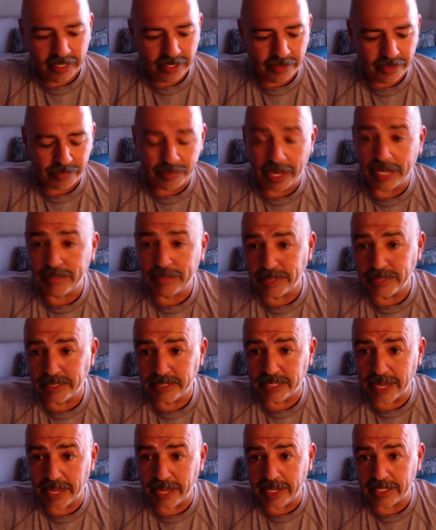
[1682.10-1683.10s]
make
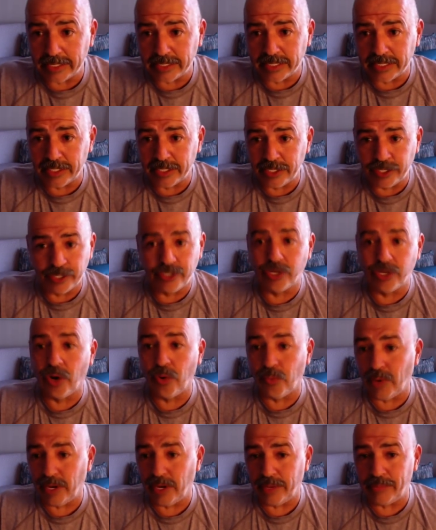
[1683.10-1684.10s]
mistakes, and you don't
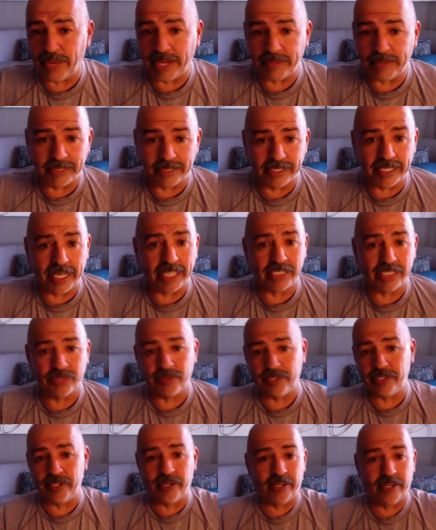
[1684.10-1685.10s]
want to make mistakes
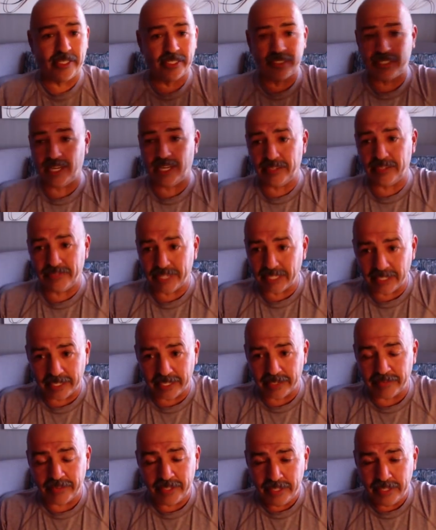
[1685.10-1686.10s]
when you're on the side of a
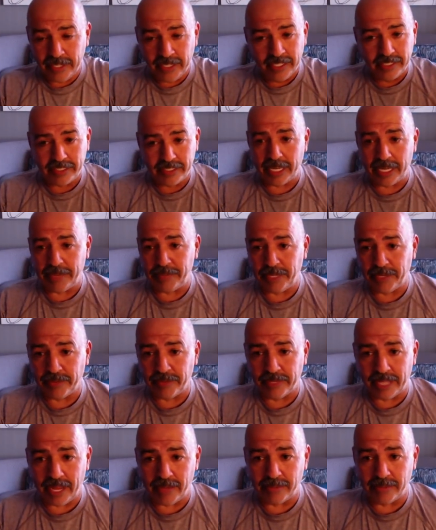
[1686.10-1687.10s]
cliff. Same thing with
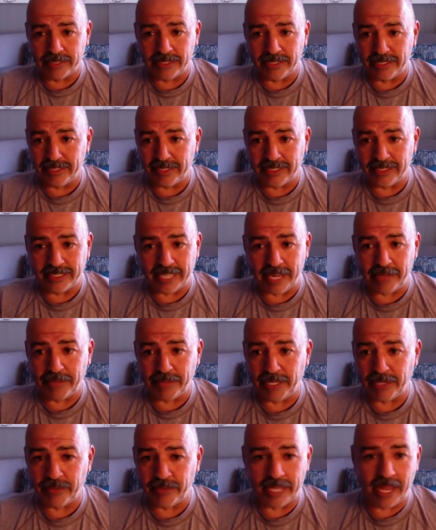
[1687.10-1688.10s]
Amazon. Same
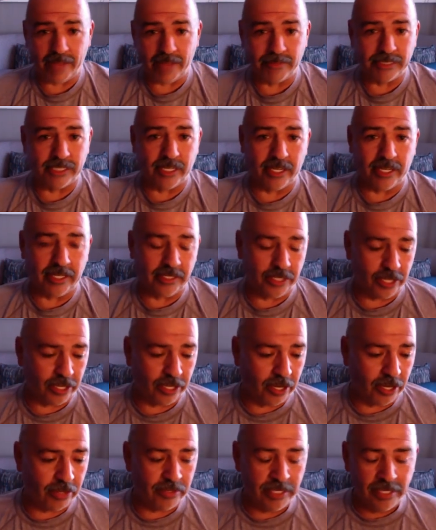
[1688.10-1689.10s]
thing with Amazon. You
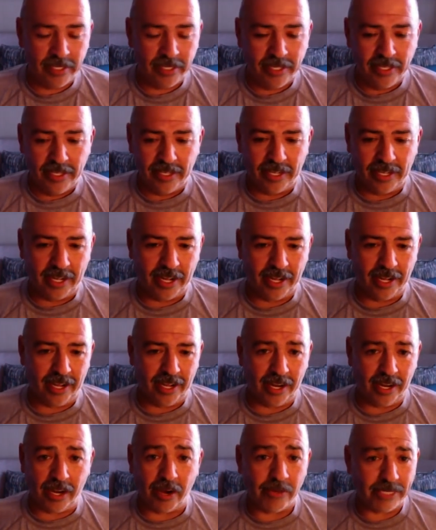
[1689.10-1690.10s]
know,
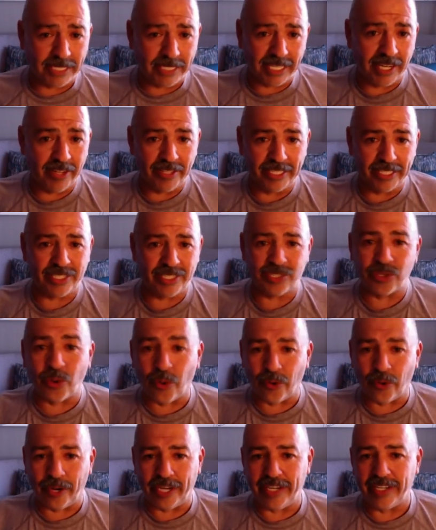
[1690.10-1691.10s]
I always tell this
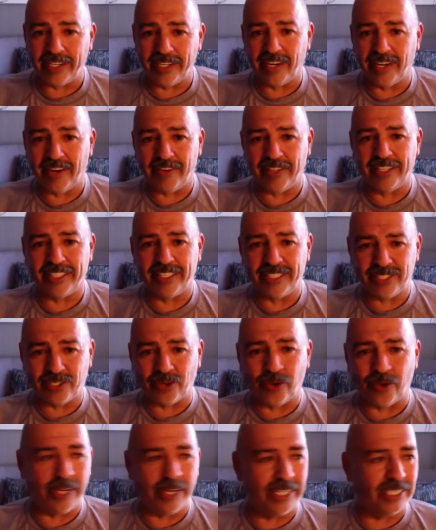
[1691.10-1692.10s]
story. You know, this
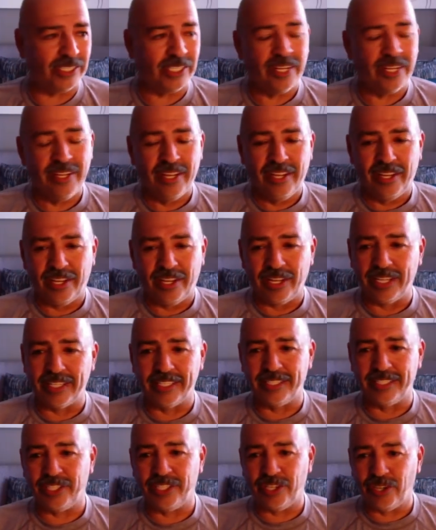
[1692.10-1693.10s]
story
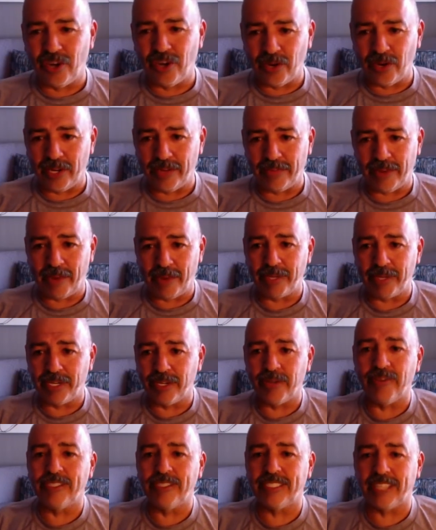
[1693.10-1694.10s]
is you know, if I'm going to
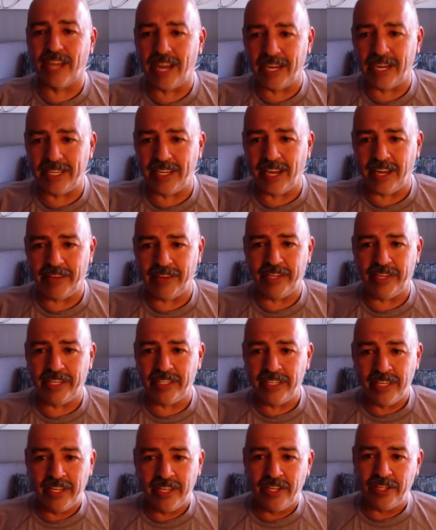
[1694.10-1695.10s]
go
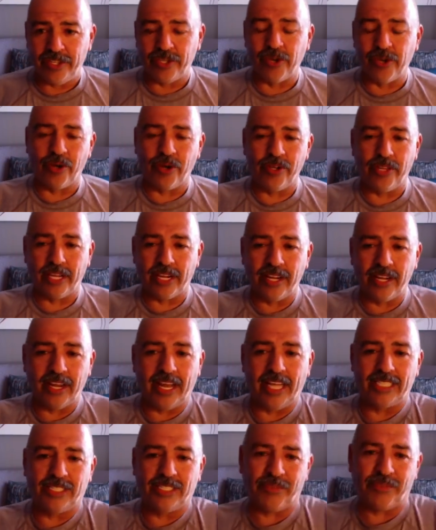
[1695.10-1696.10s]
skydiving, you go to the
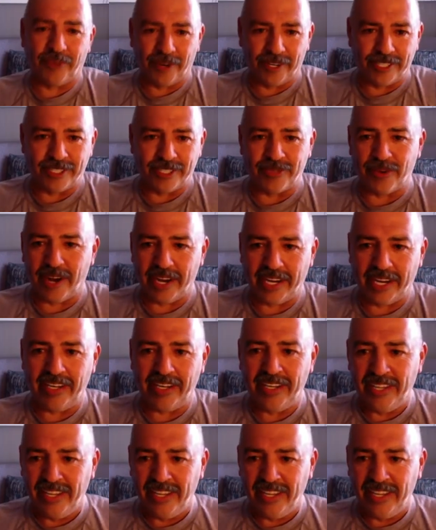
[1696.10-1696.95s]
class first, right?